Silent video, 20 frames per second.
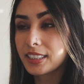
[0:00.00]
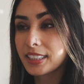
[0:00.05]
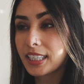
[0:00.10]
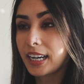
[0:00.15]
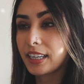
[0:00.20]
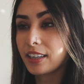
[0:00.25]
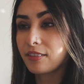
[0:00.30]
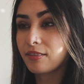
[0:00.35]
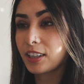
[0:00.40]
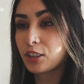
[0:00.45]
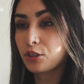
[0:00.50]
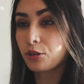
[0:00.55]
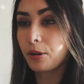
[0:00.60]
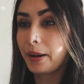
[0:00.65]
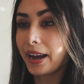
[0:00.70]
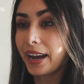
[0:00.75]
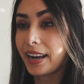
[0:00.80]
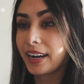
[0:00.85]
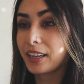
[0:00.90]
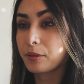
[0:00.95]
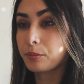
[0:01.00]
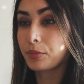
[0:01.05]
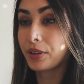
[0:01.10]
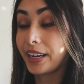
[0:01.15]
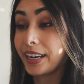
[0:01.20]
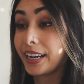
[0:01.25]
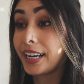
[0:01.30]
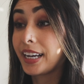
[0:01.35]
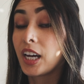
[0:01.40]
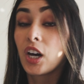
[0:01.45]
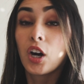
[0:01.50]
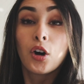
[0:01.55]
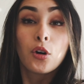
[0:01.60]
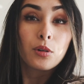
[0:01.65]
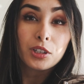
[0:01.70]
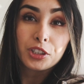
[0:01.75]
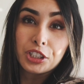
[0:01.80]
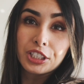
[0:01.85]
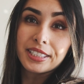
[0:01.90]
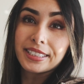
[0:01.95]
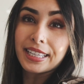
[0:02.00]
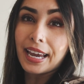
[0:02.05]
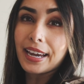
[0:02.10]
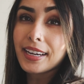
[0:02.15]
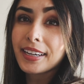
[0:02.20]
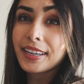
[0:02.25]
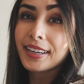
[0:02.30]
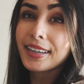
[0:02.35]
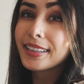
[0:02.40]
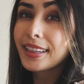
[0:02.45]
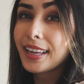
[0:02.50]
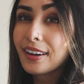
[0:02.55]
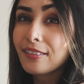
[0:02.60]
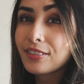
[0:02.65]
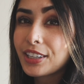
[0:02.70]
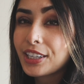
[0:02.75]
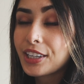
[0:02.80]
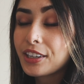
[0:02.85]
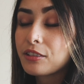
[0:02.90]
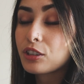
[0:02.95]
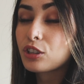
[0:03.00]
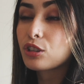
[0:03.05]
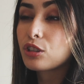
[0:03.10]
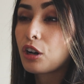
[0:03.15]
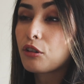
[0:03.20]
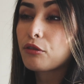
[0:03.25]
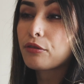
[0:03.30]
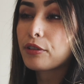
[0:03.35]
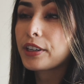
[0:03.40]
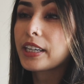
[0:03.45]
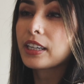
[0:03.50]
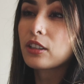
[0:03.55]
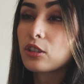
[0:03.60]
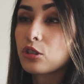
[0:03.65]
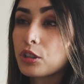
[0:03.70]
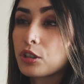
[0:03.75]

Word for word: is kind of like dramatic, but what she's saying in that video is so freaking